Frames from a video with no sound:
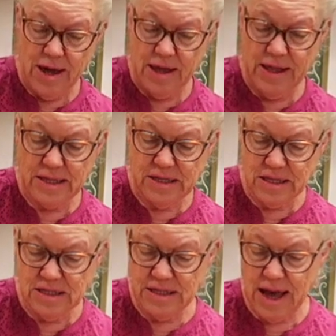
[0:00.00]
And that's
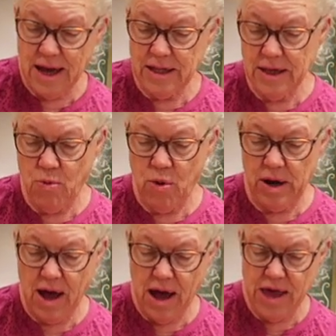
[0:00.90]
exactly
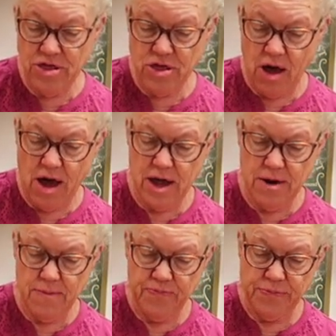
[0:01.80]
what I thought
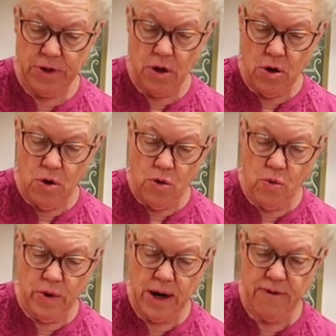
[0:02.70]

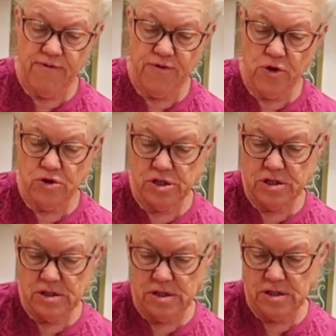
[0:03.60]
when I first
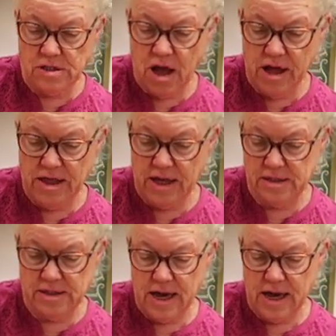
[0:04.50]
saw this.